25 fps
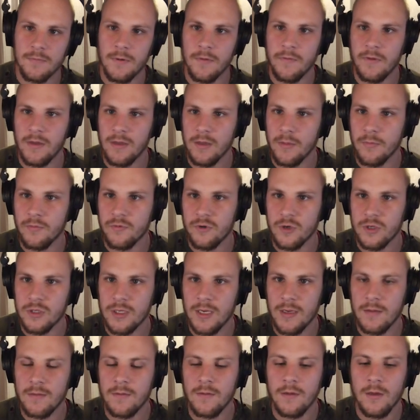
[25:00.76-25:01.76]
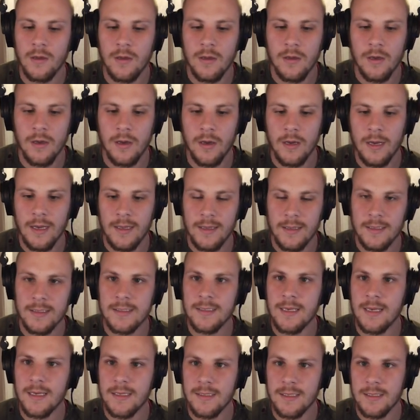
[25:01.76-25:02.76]
within a project. In
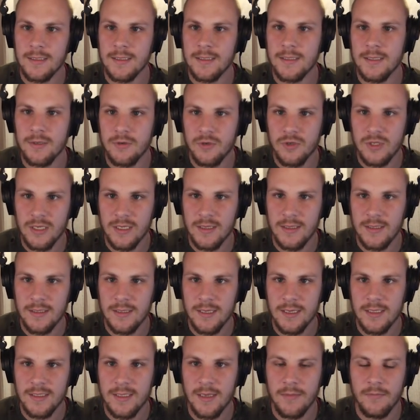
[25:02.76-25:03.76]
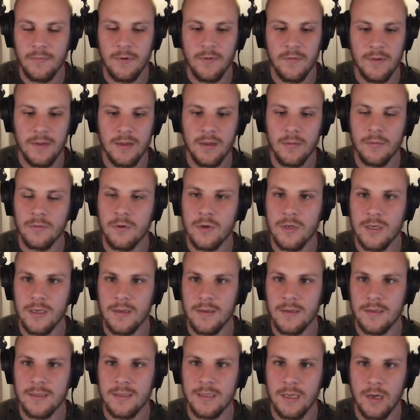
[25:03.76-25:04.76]
this case, I still synthesize them within the
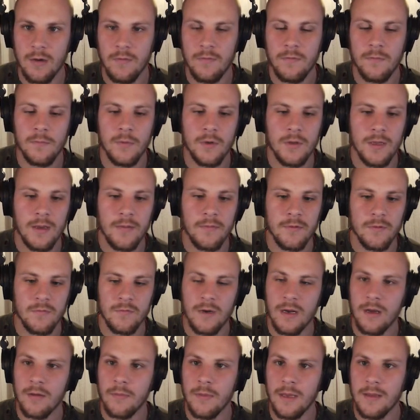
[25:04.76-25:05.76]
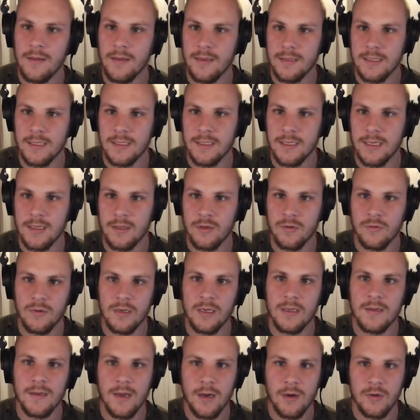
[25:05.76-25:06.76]
project itself, but I would recommend, as I said,
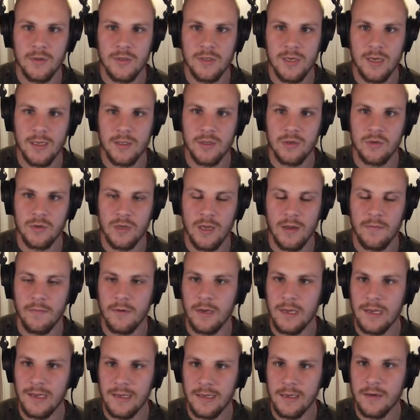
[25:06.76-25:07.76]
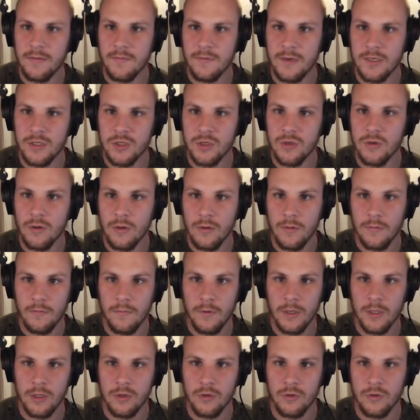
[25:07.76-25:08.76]
doing it outside so you have a clear vision on
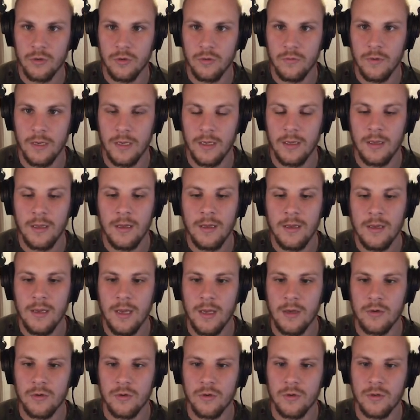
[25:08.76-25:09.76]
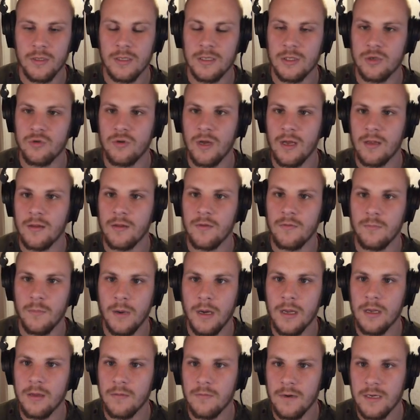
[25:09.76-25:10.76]
what you're doing and you're not distracted
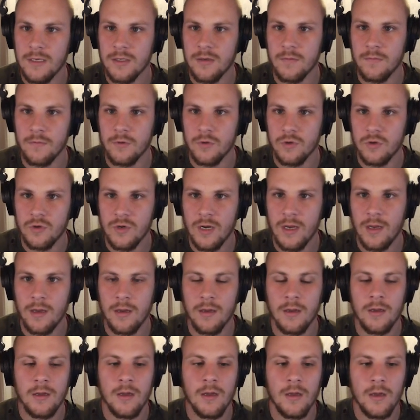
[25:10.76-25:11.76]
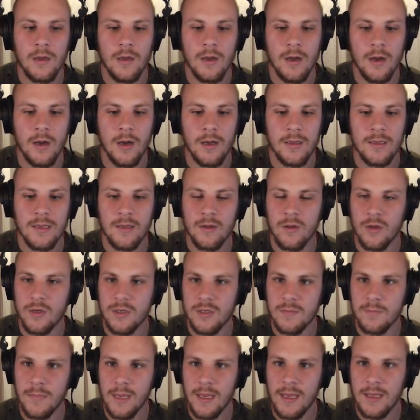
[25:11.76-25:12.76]
by the rest of your track. That
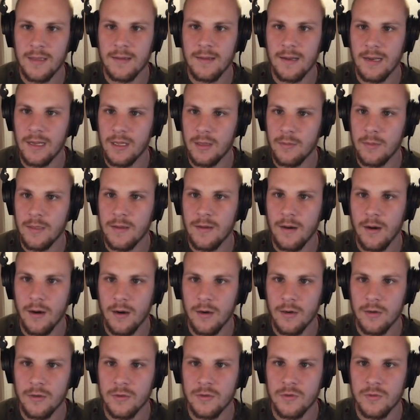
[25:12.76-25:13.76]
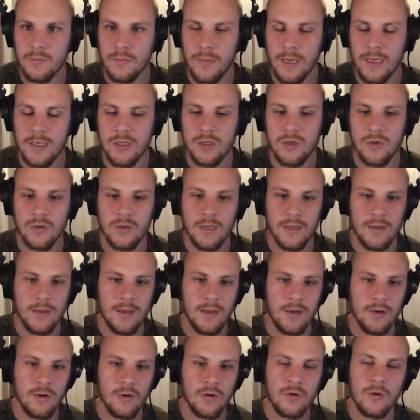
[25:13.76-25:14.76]
does make it a little bit harder to make sure that
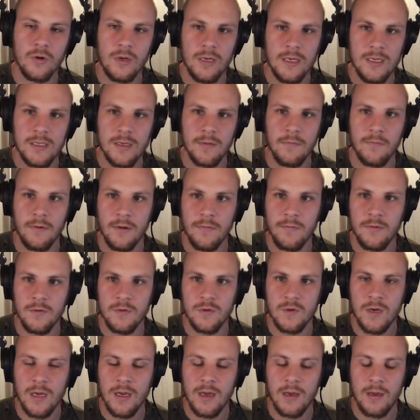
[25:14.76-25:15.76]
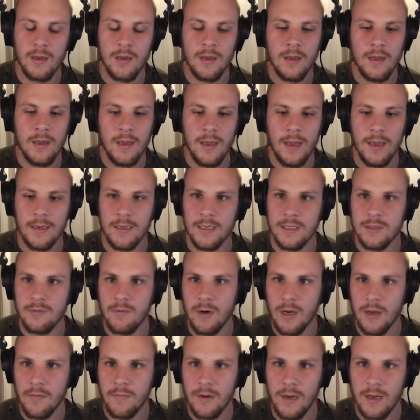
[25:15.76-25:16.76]
they are cohesive with the track, and that's
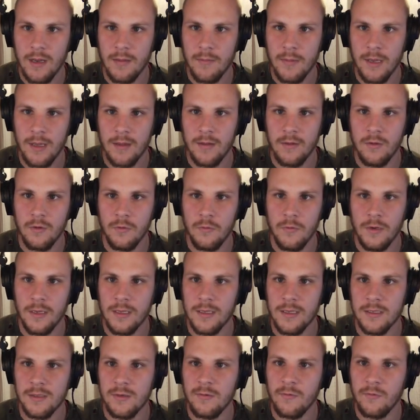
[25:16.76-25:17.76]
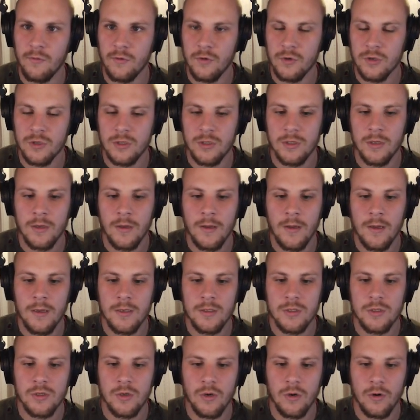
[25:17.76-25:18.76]
why I recommend doing this first.
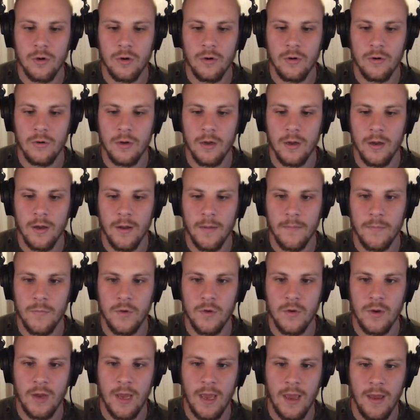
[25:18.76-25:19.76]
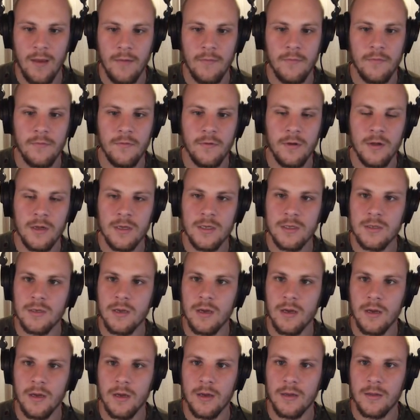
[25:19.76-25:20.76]
So you have
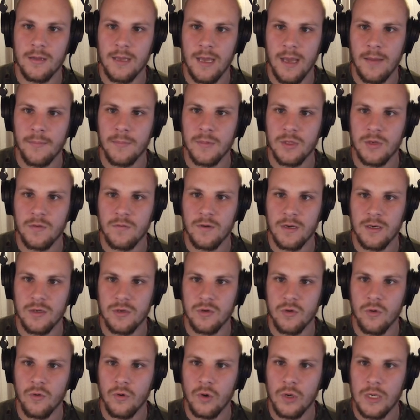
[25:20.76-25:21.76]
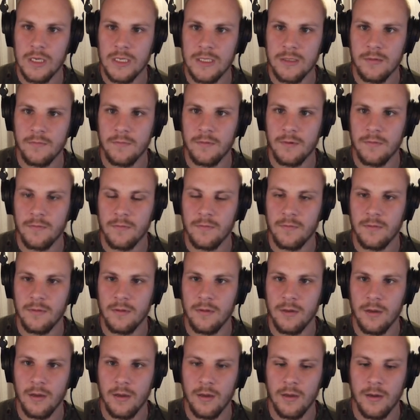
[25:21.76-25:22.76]
the atmospheres all cohesive
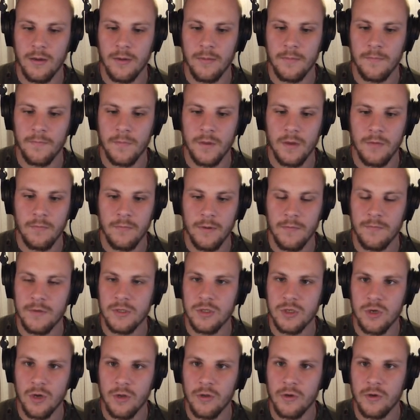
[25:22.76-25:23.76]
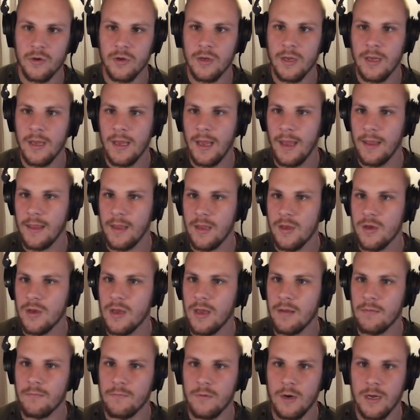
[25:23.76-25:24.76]
with each other, and then you
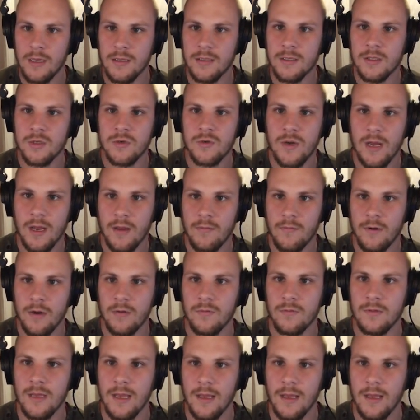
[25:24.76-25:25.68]
can write the track around